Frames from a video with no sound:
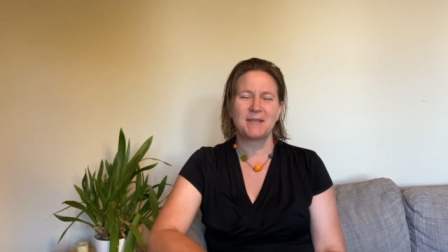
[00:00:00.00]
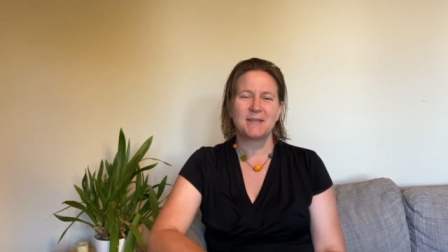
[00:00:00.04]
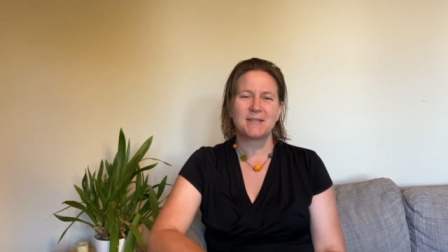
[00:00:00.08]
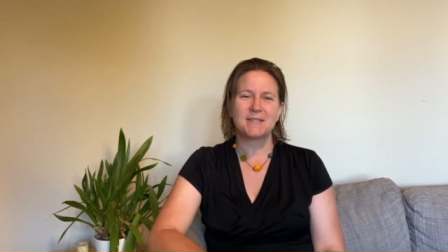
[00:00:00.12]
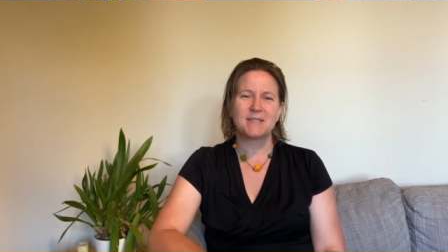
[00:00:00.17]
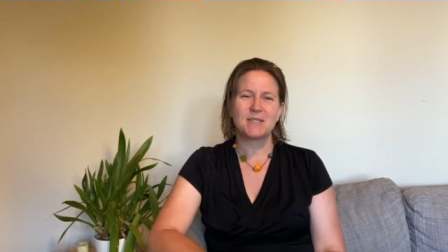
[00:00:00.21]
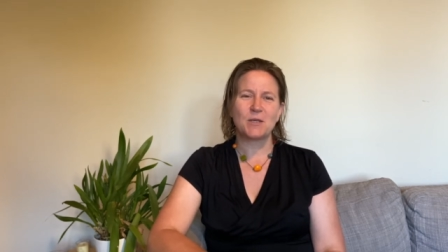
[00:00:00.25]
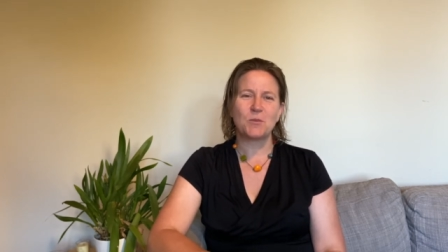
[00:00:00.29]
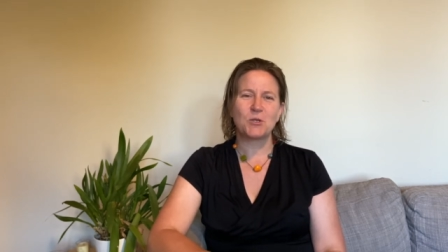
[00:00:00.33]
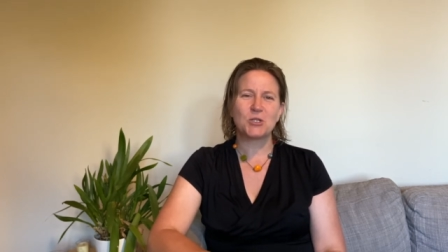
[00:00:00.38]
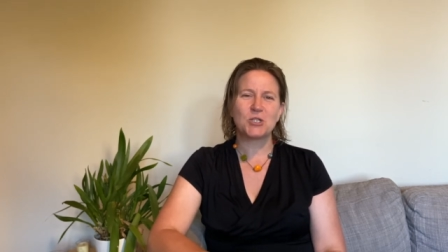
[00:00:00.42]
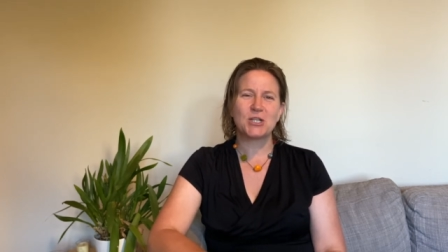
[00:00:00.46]

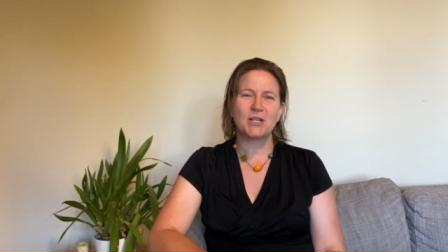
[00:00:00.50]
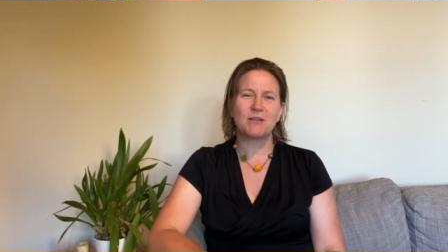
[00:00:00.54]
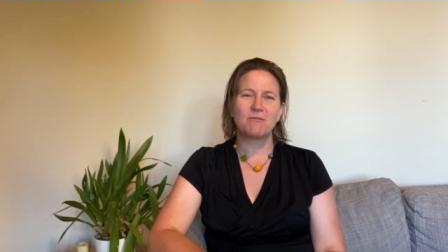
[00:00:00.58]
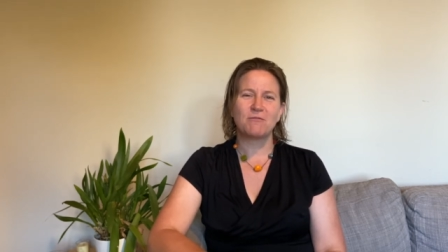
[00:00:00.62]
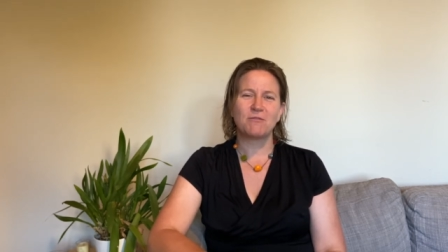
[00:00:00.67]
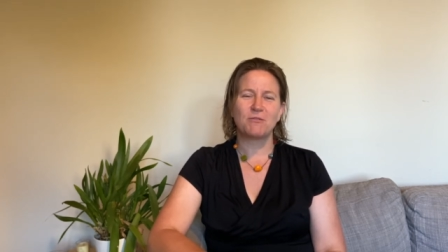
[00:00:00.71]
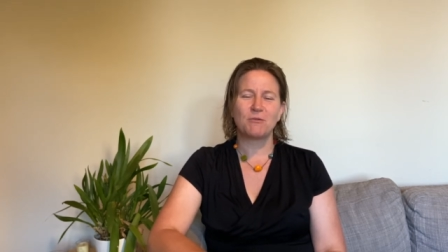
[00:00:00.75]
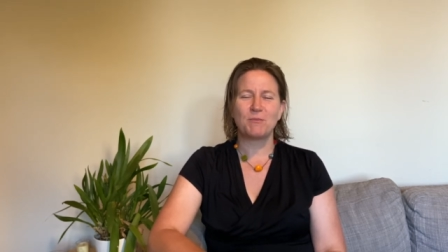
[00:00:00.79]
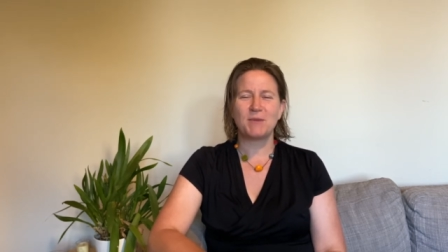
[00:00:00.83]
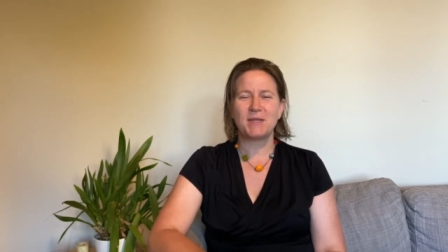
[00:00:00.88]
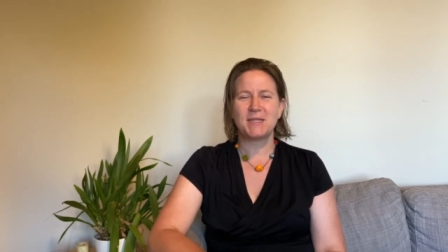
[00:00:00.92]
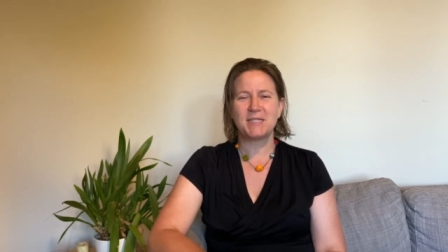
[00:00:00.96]
So much love
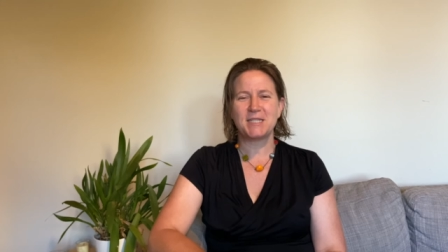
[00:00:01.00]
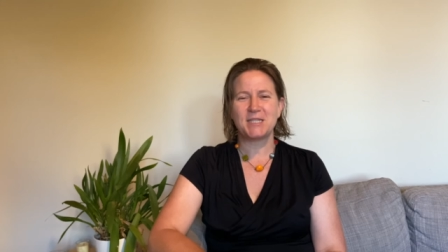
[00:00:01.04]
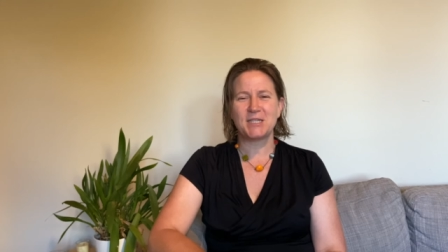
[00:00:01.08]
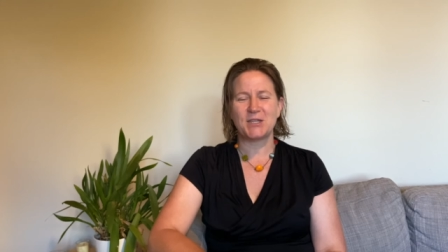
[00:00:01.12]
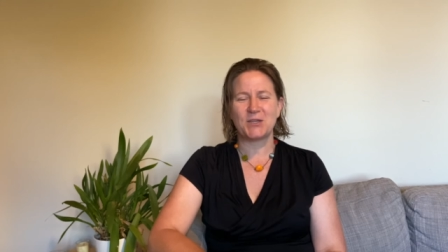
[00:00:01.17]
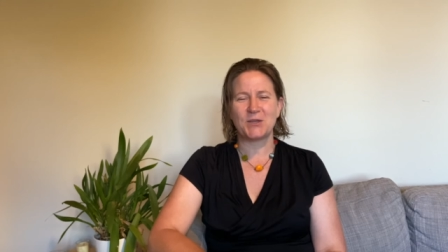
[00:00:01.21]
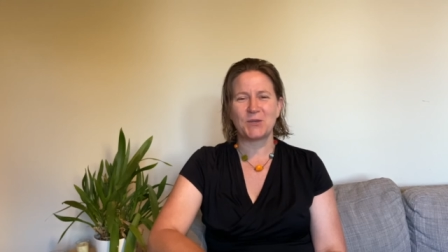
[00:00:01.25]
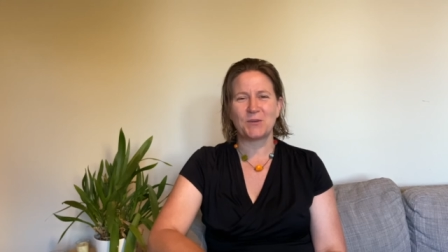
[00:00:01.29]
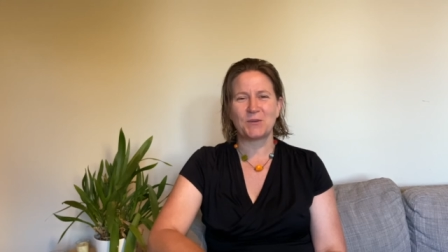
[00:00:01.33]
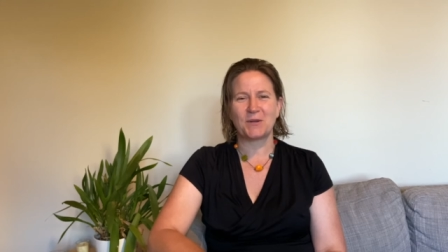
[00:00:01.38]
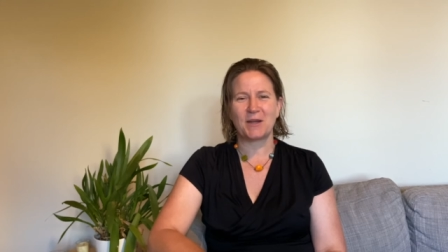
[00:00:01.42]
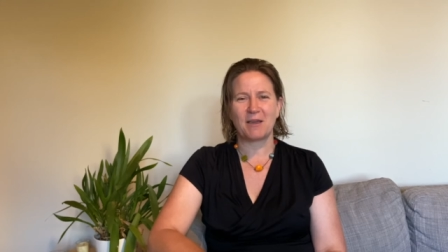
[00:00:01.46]
from me to
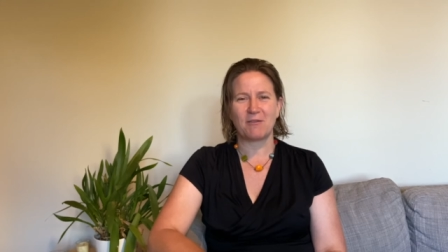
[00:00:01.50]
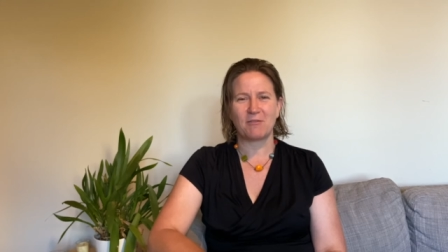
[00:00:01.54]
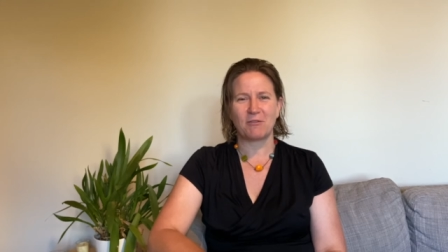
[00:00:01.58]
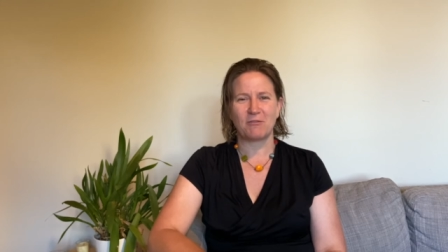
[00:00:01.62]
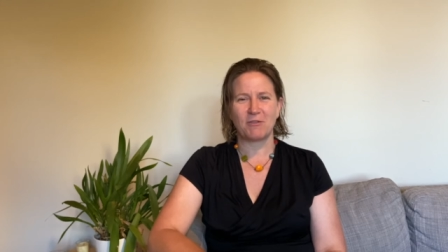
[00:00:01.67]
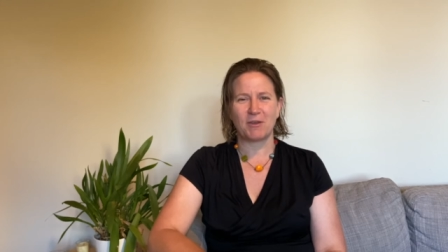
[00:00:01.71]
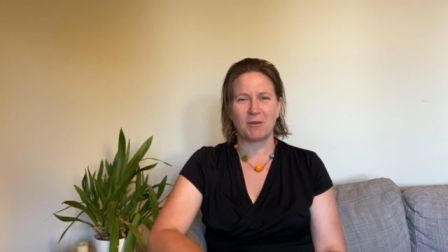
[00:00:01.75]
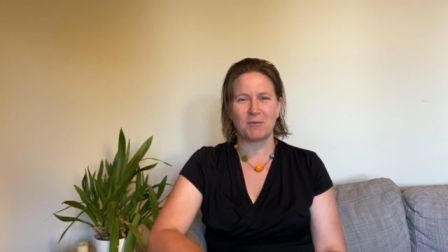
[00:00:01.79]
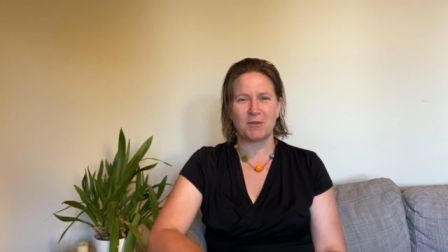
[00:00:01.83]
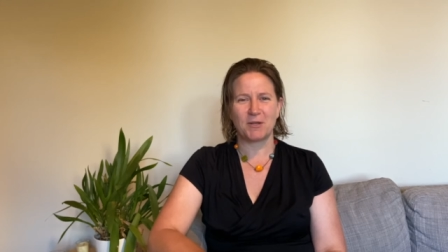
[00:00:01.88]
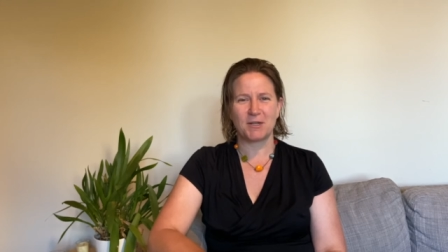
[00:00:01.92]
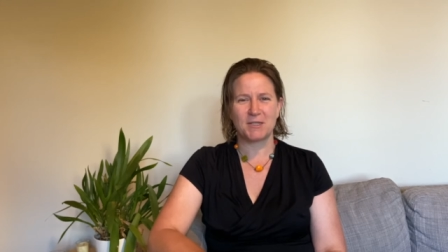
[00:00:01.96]
you, and have a
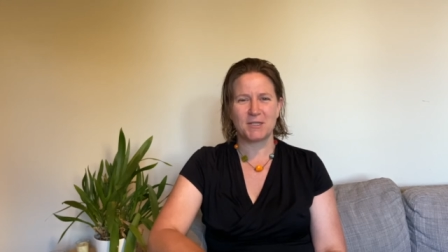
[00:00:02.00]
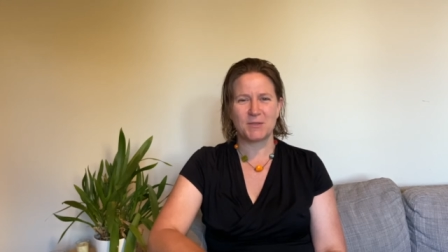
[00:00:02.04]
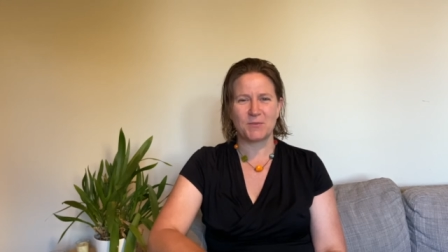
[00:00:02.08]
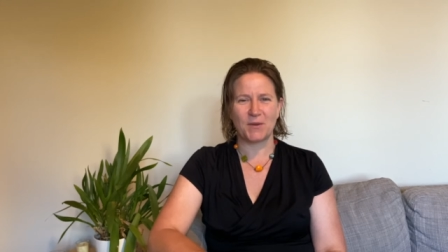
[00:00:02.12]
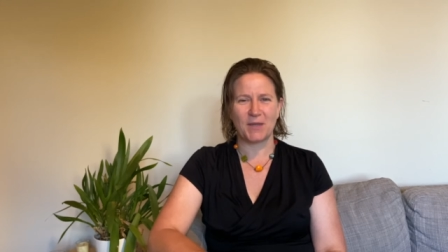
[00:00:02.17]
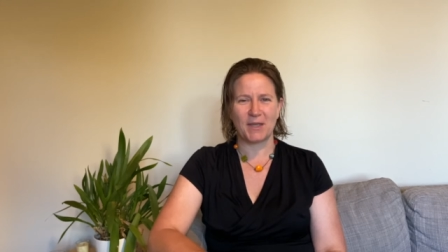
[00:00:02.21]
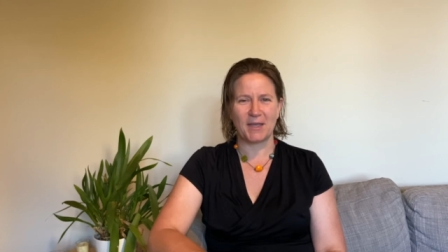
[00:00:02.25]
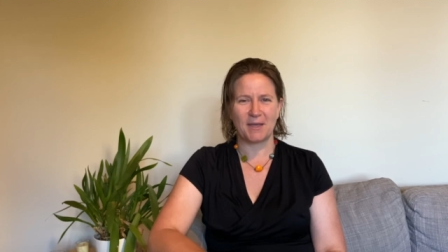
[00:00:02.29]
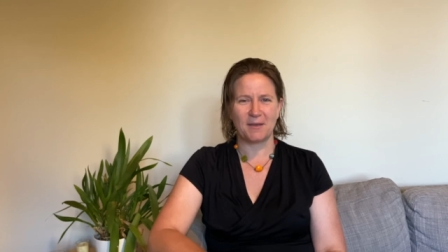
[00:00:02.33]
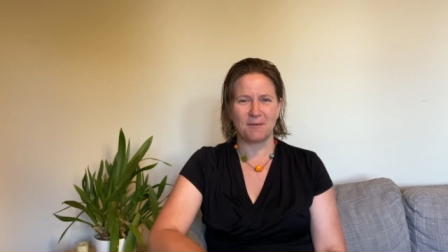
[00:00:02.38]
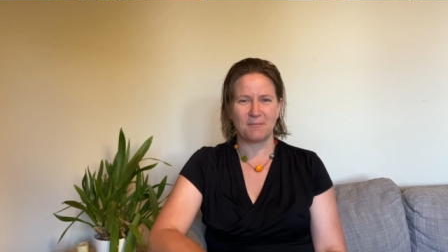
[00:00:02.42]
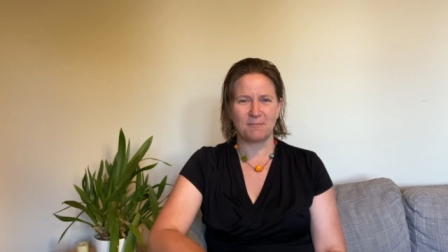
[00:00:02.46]
fabulous
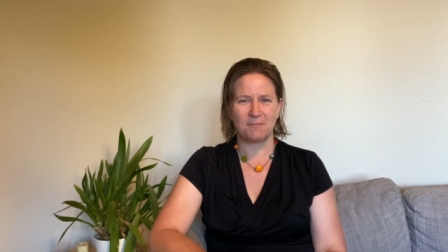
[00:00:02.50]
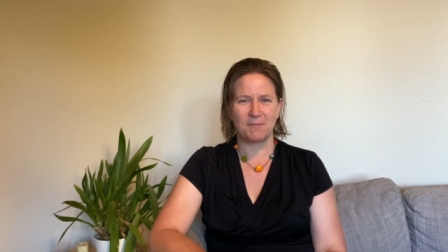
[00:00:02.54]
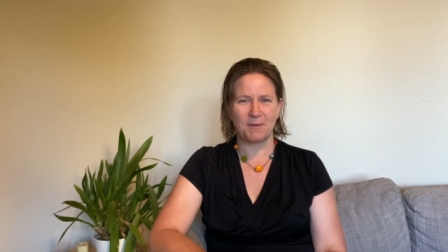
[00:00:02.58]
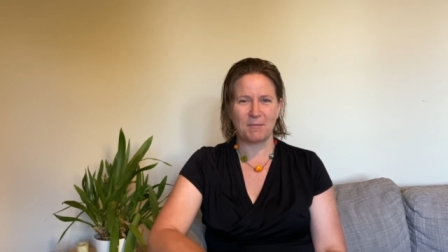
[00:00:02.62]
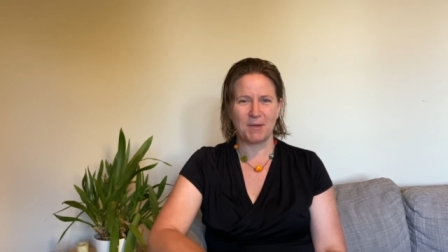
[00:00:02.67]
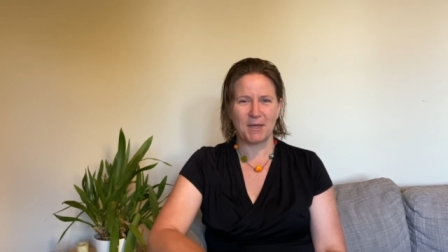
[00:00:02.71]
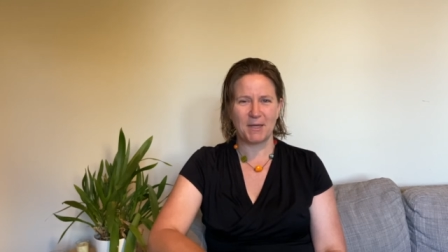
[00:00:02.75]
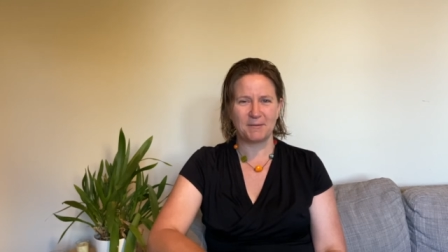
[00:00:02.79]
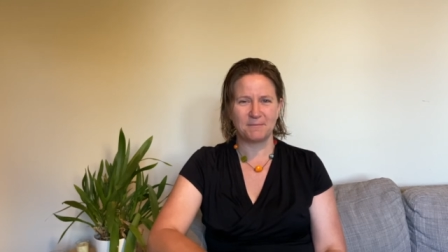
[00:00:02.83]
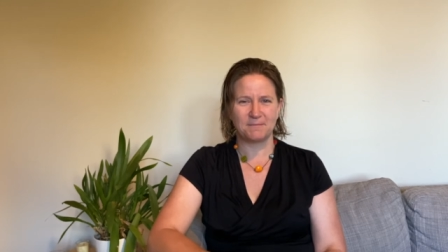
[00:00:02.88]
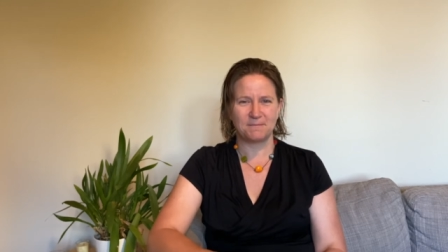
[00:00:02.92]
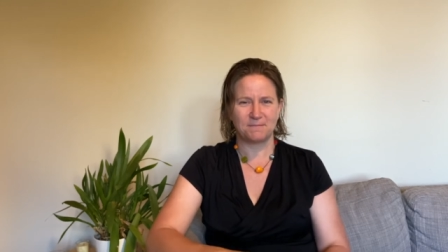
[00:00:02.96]
week.
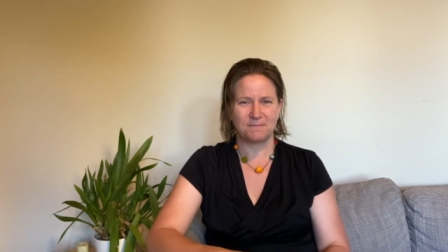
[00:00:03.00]
Bye-bye.